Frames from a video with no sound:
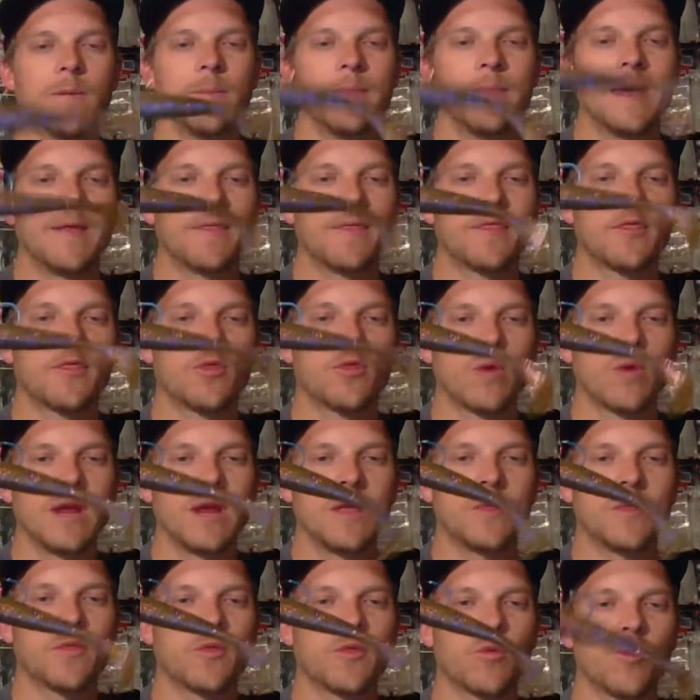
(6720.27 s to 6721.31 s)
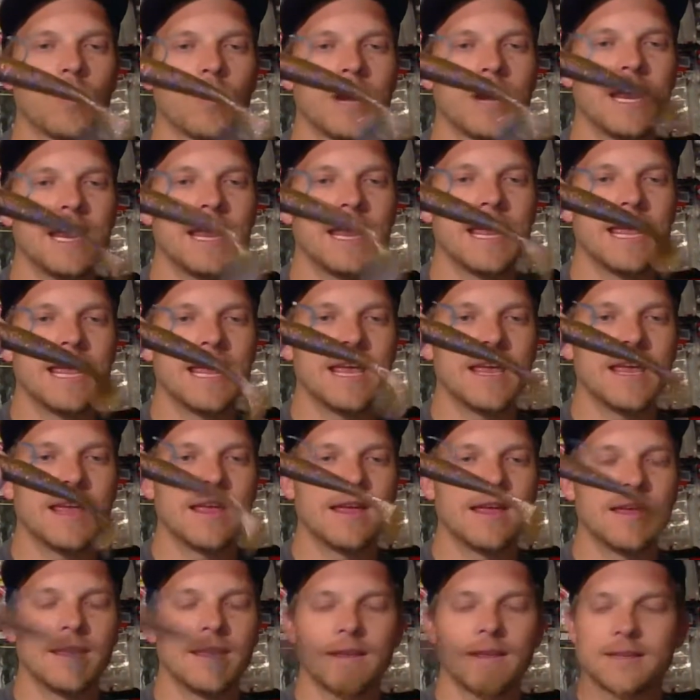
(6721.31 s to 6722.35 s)
that 3.3
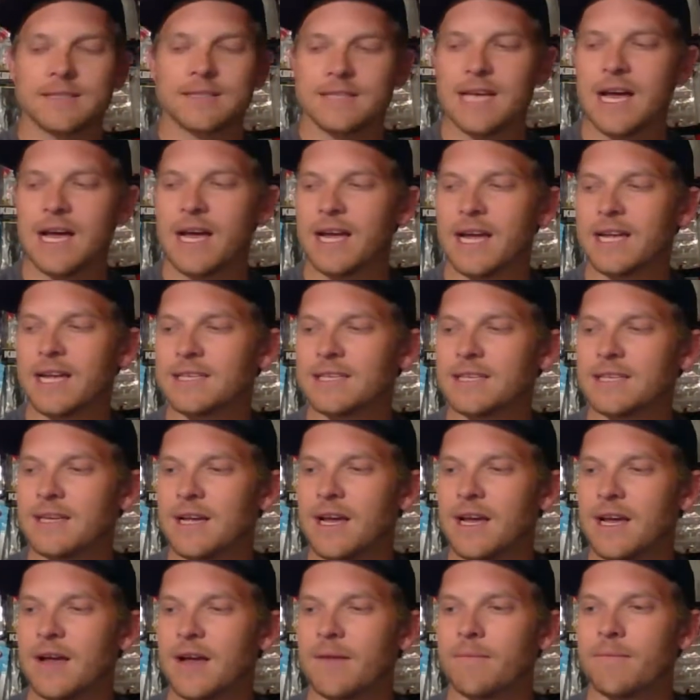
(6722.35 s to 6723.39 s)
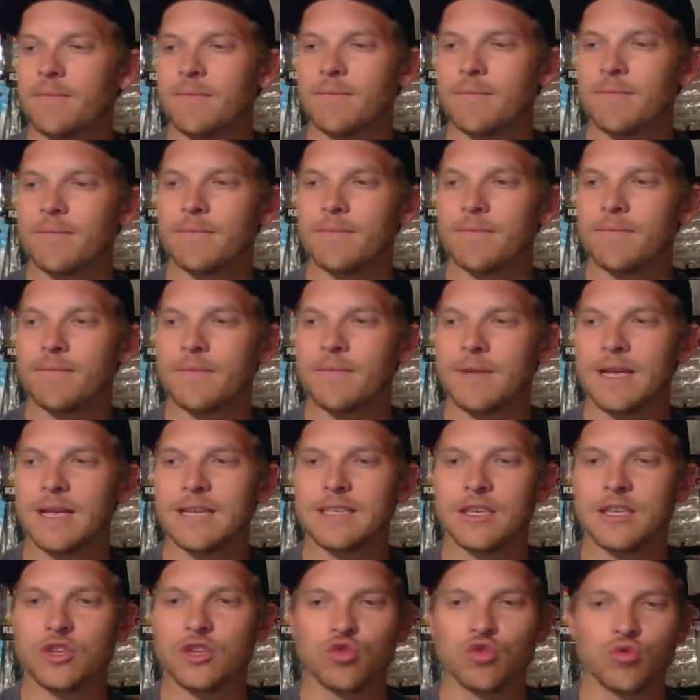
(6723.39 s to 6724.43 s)
size um,
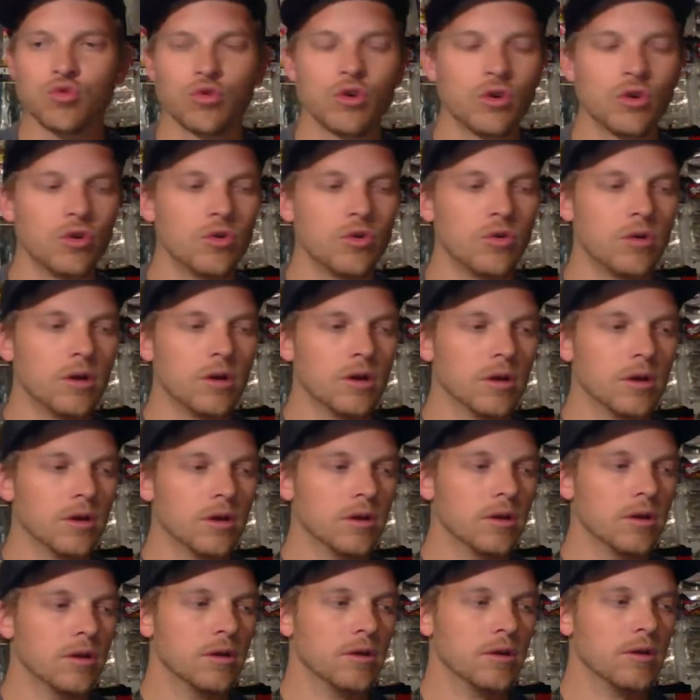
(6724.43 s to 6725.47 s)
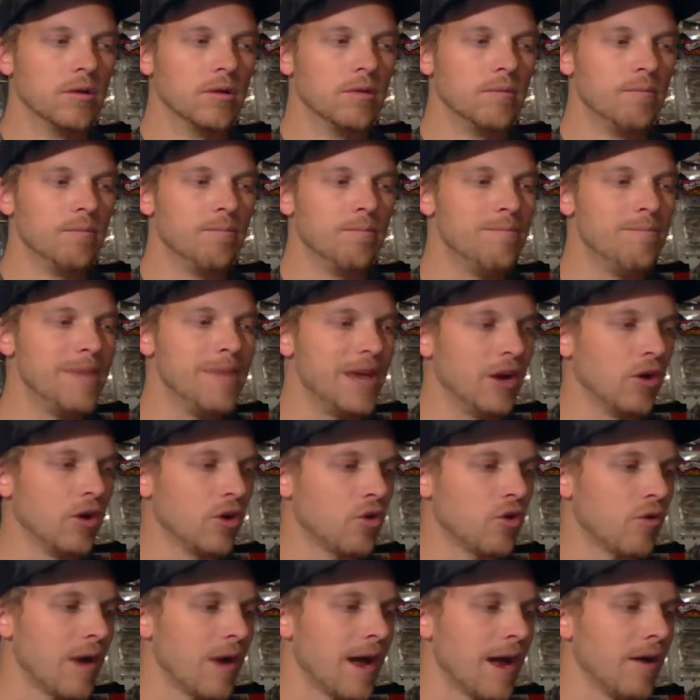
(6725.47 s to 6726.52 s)
is a true middle
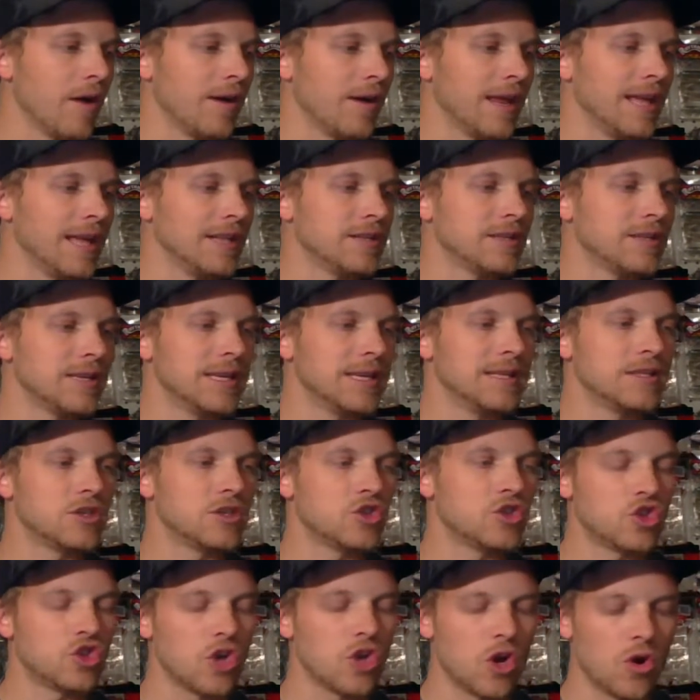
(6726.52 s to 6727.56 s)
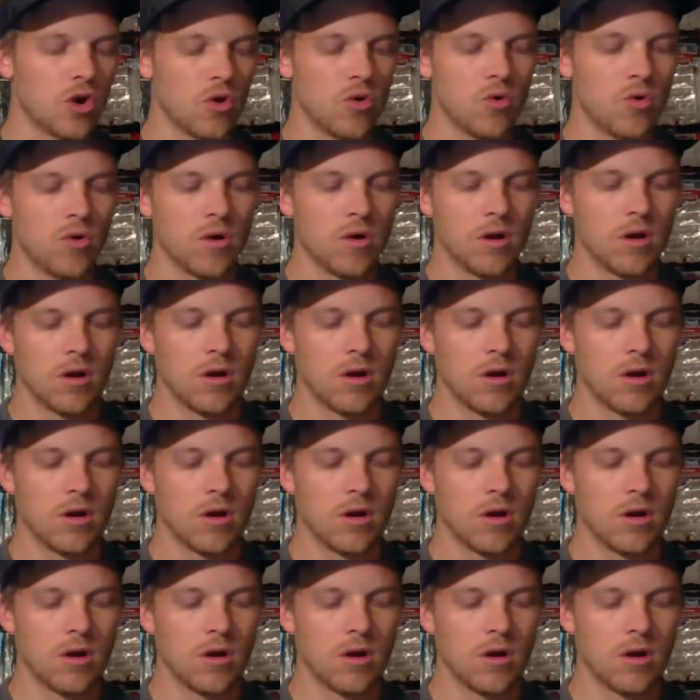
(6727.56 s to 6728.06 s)
ground. It's it's so